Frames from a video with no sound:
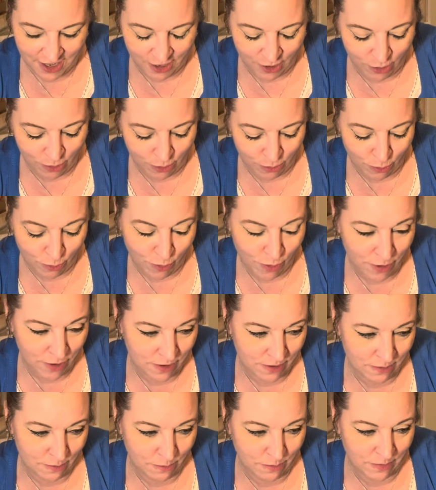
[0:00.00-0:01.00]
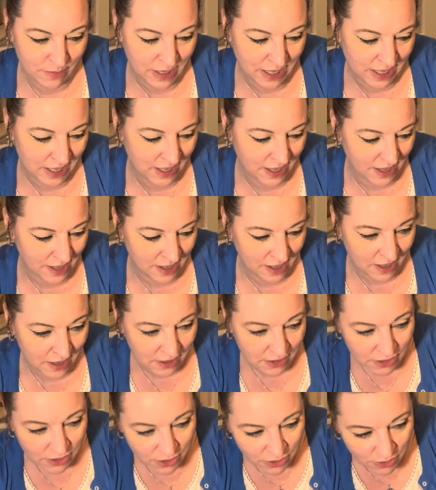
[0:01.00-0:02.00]
Oh my
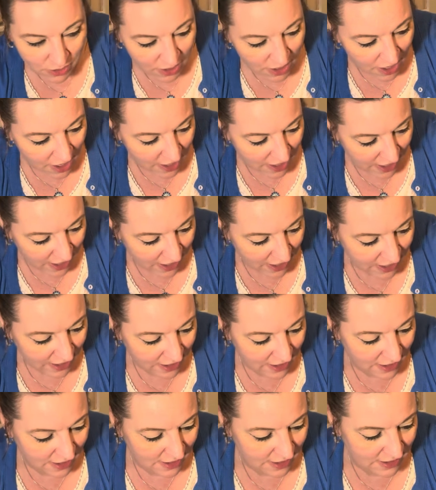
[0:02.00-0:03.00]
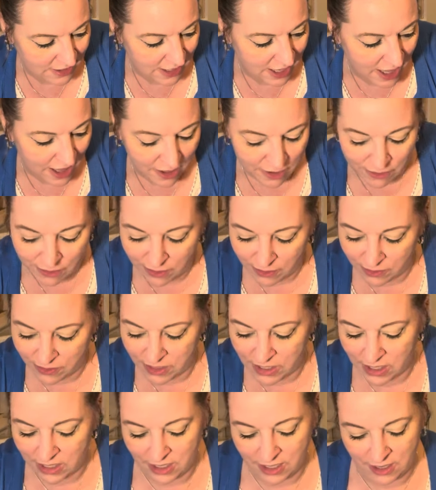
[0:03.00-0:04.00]
gosh, you guys.
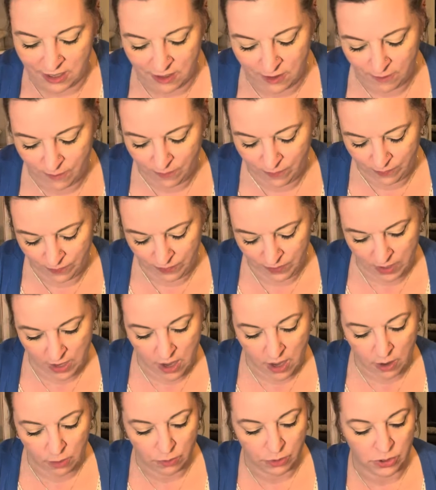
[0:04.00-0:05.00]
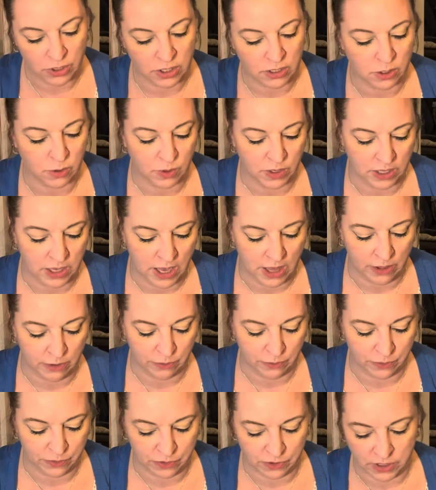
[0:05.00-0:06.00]
Calaverita actually knew what
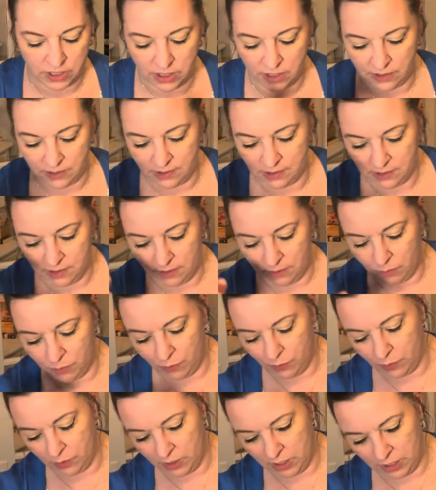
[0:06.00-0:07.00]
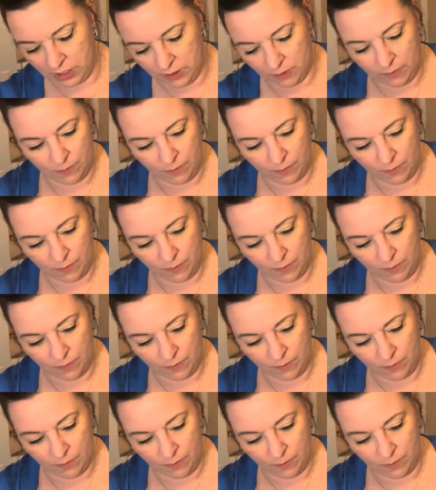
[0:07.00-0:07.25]
Calaverita stood for.